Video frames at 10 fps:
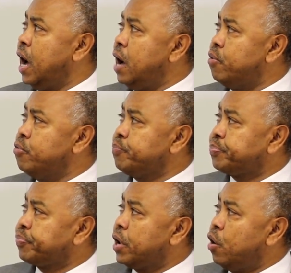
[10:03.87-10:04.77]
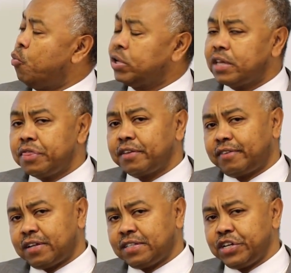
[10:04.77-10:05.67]
How, what gives the
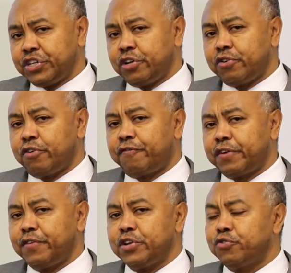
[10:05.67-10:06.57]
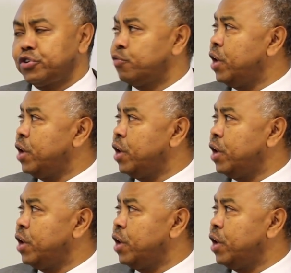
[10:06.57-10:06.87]
succession of revolution?